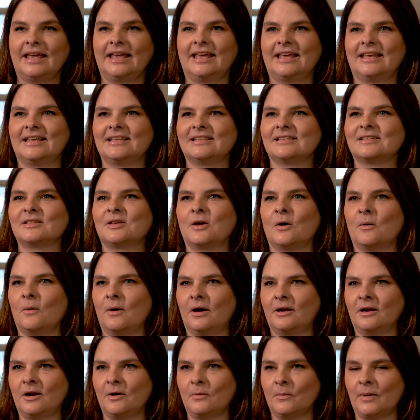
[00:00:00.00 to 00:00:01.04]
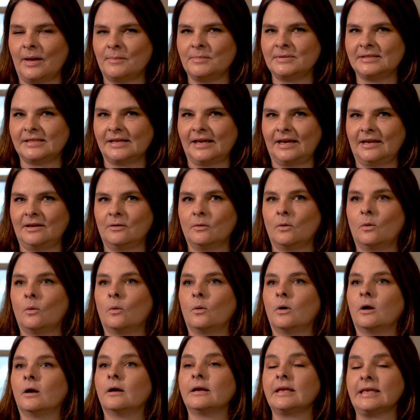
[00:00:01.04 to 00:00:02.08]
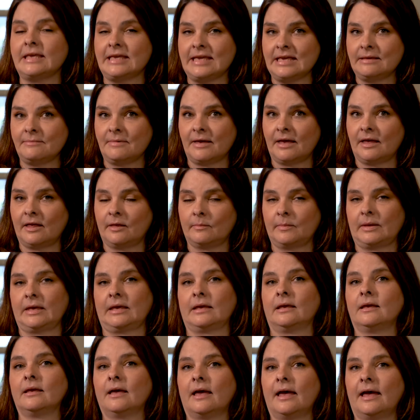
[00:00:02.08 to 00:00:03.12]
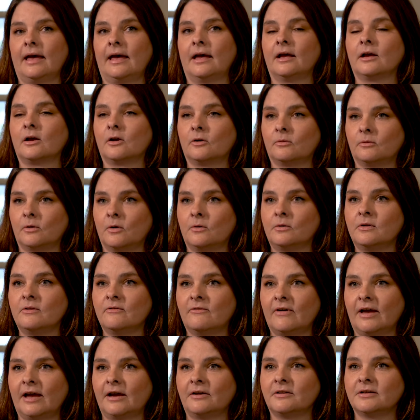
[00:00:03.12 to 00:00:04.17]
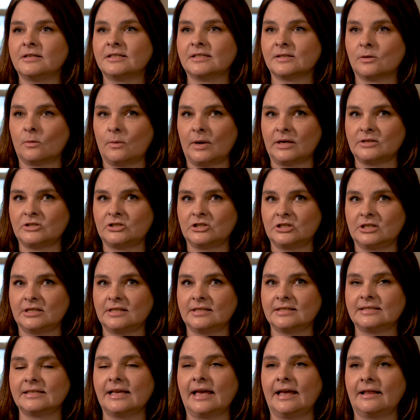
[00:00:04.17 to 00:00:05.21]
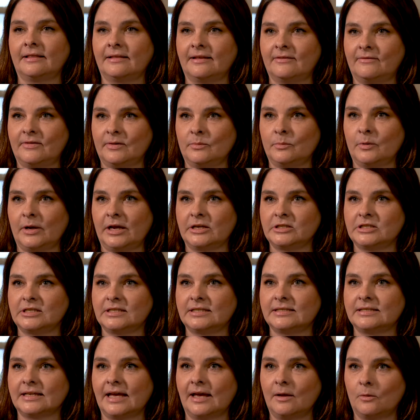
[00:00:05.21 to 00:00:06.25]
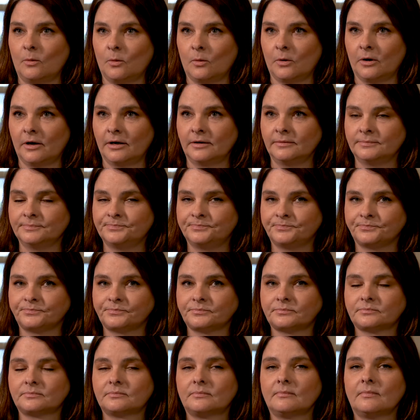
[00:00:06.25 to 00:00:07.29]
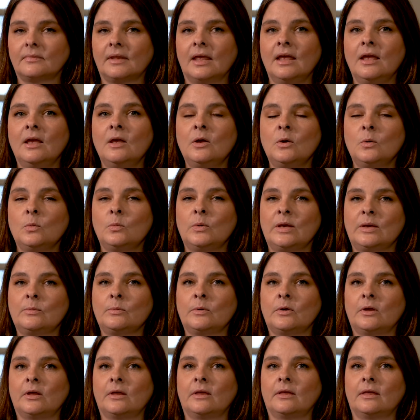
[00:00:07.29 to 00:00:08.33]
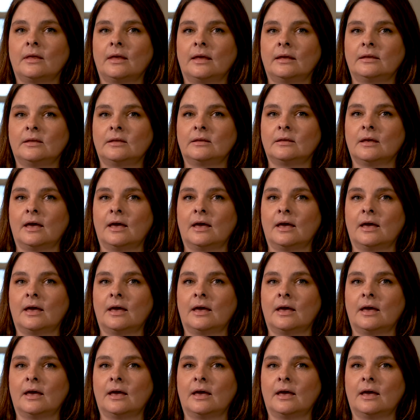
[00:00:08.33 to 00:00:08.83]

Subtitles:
is go on our website or email me at coronavirusquestions@livingbranches.org. We will